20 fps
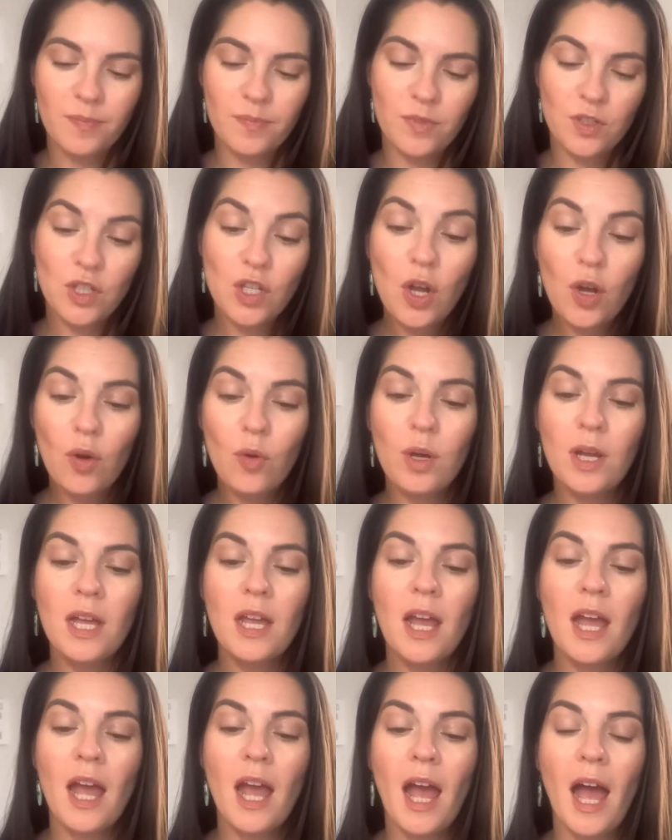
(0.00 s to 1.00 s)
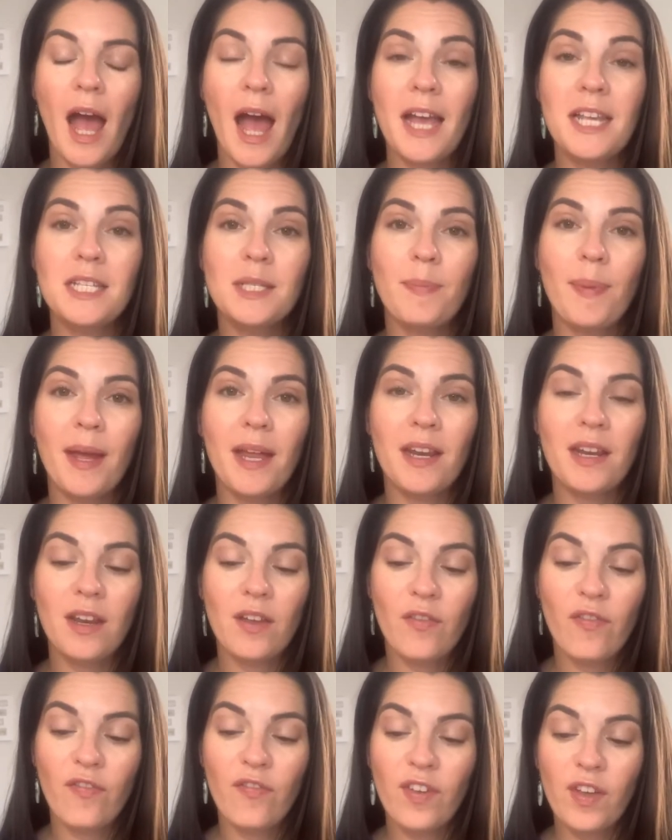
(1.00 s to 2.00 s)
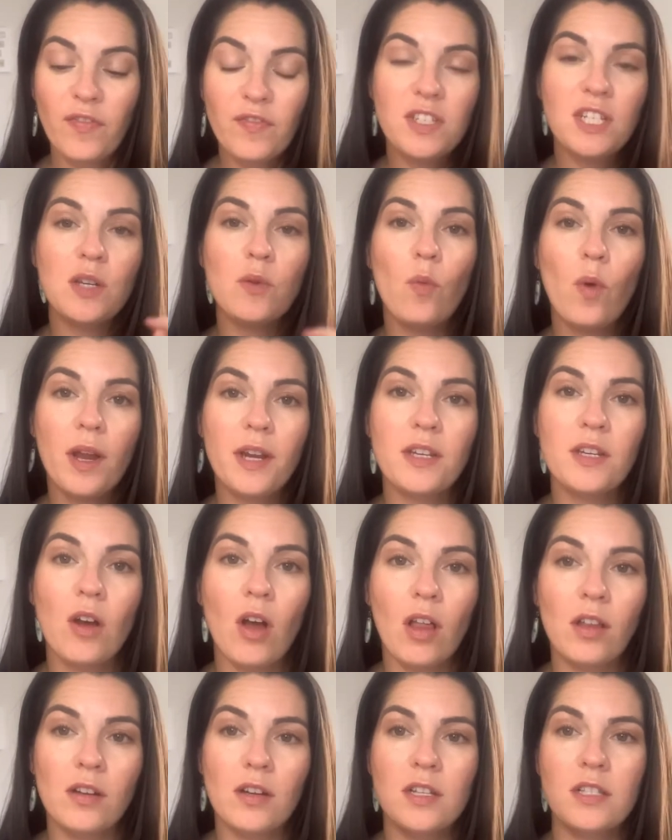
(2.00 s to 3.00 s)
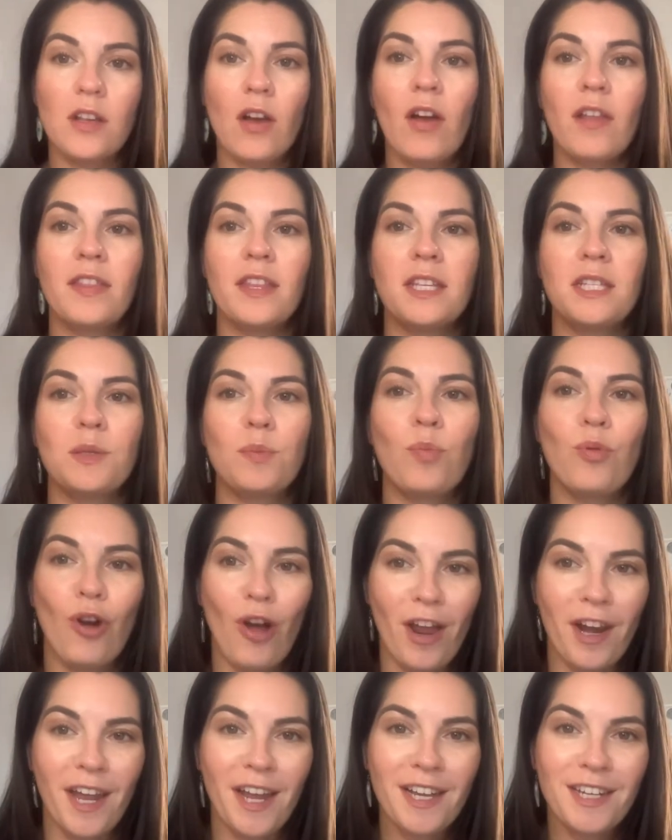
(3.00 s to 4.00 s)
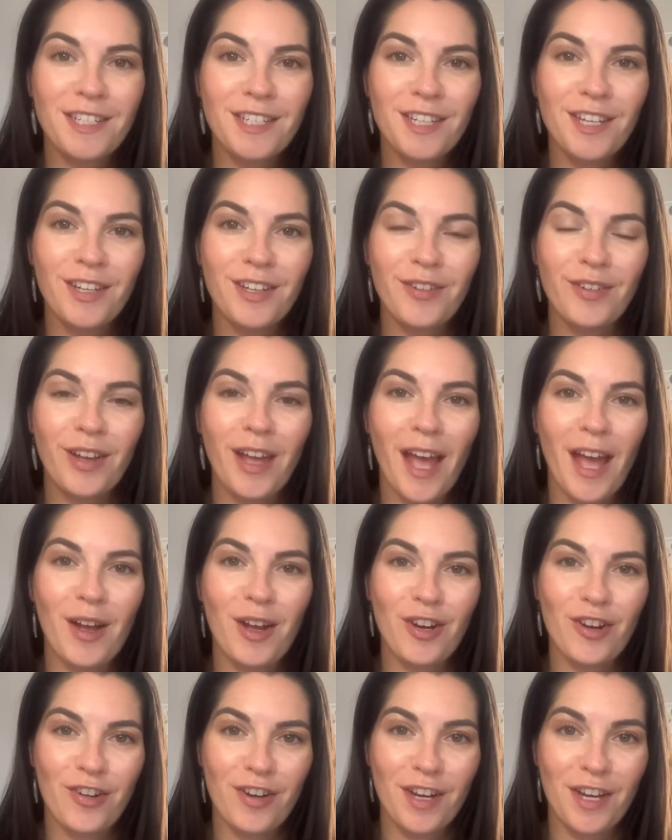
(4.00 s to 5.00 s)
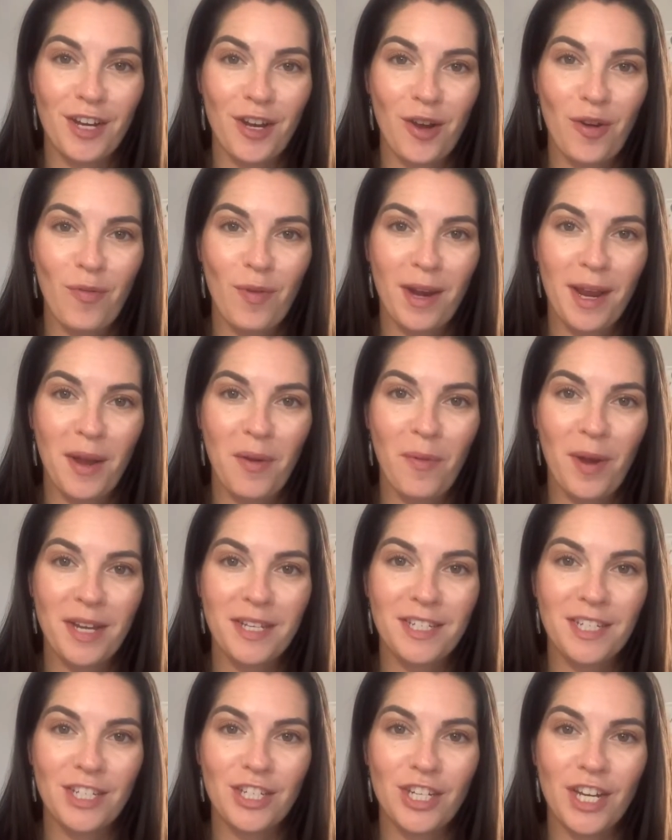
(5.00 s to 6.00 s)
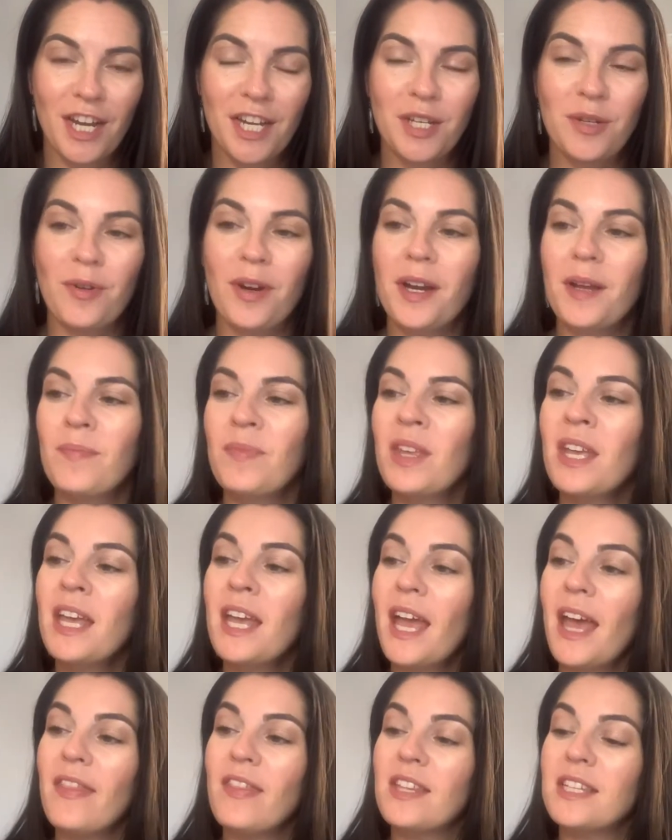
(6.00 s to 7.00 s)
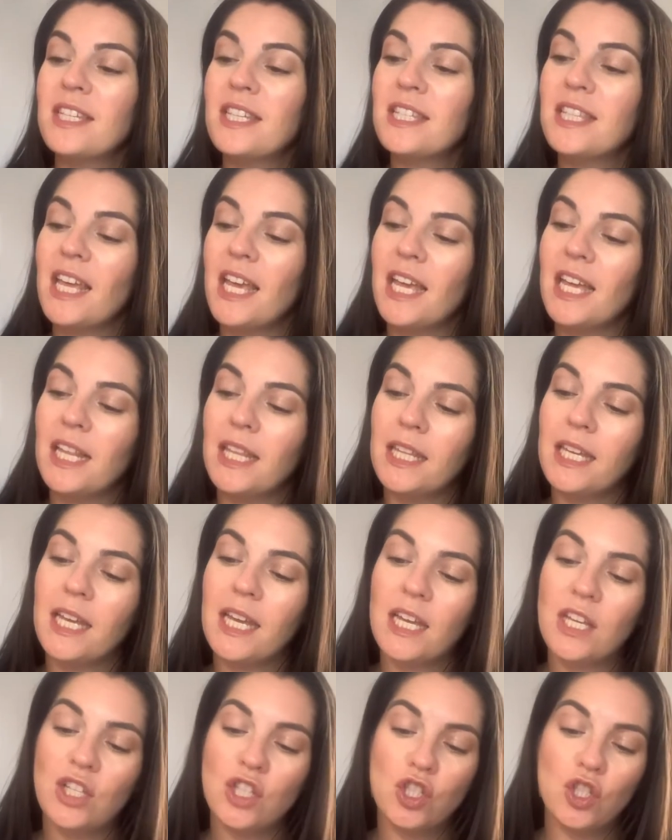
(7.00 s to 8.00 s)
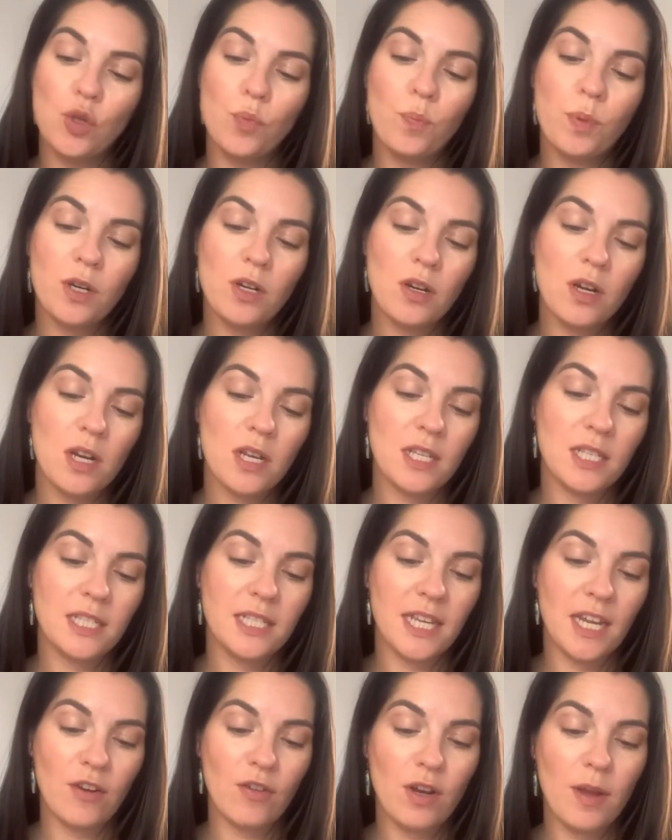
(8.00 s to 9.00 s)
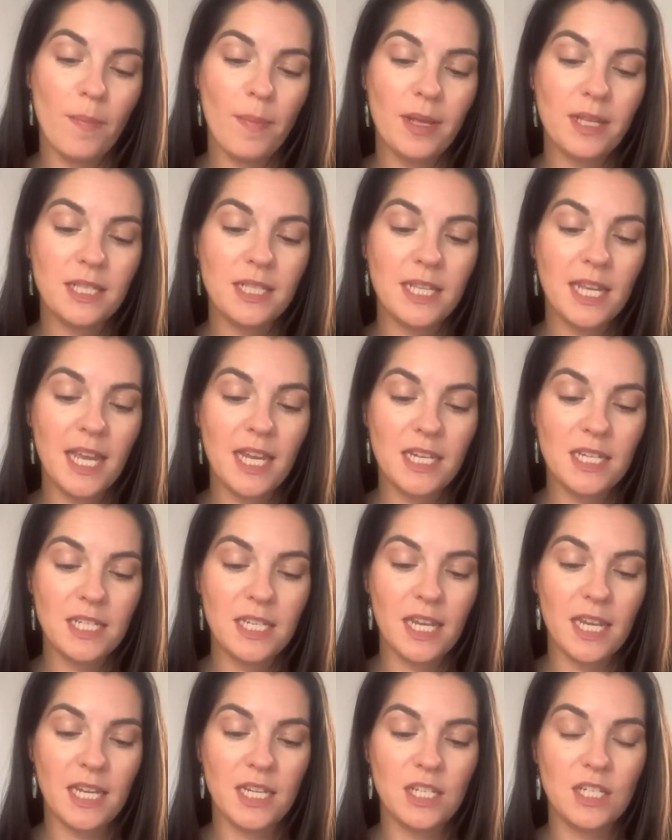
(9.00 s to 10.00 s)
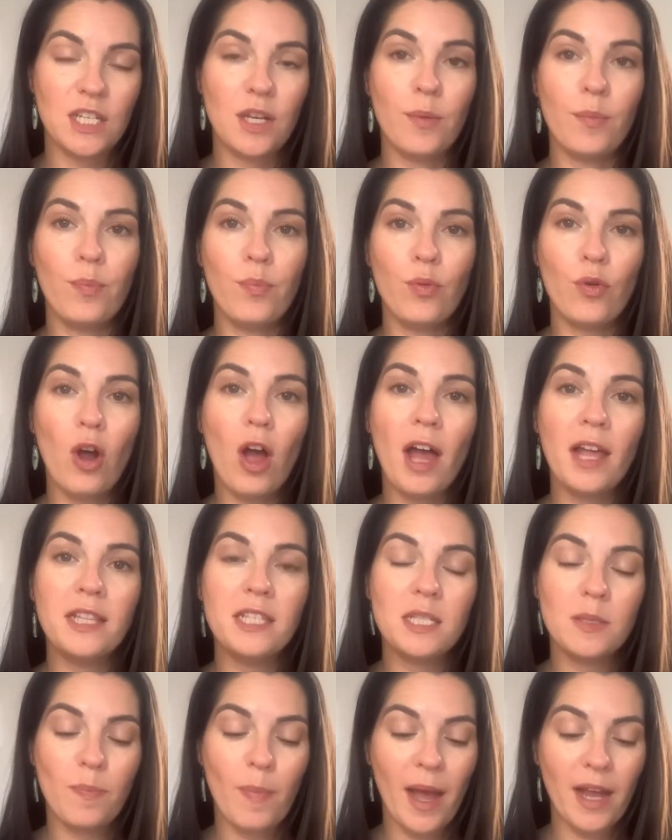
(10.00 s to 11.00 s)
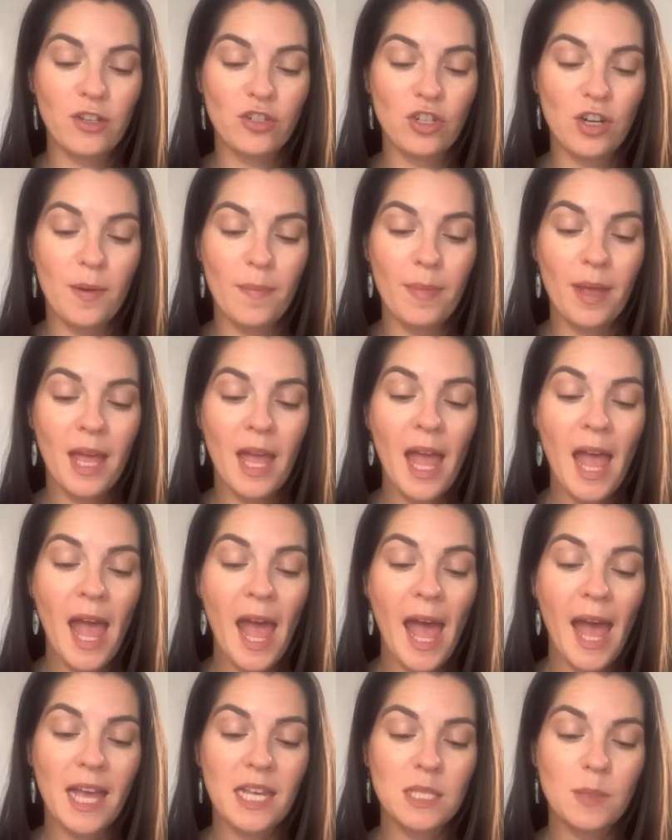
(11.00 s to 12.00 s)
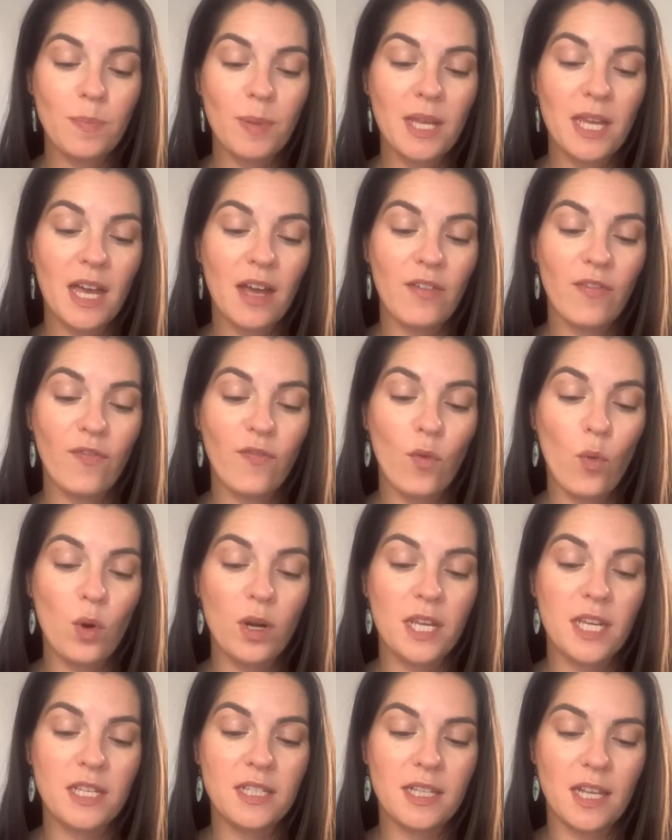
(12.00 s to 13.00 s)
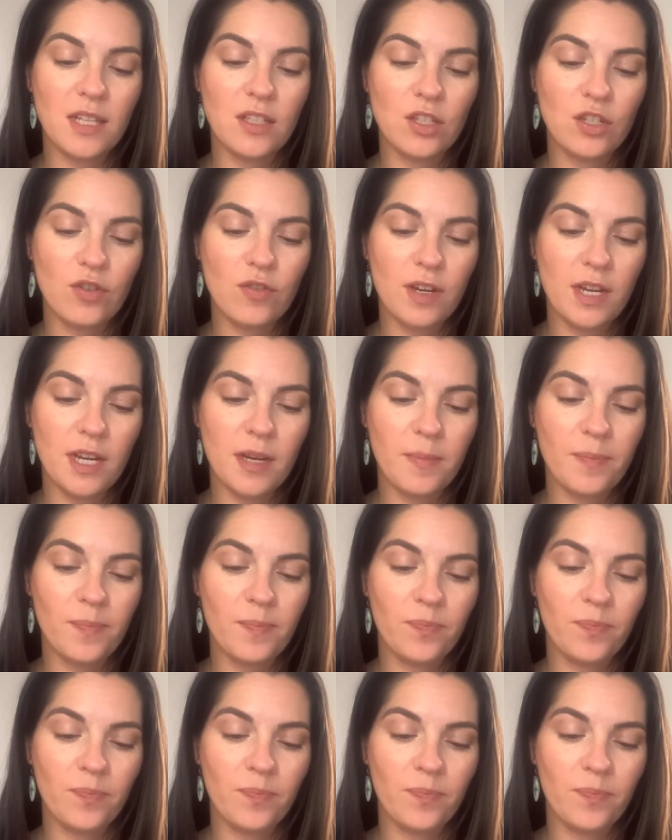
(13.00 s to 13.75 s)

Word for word: So I spent $51 on this product at Credo when I went in January. And this is the Ilia Super Serum Skin Tint Broad Spectrum SPF 40 Sunscreen.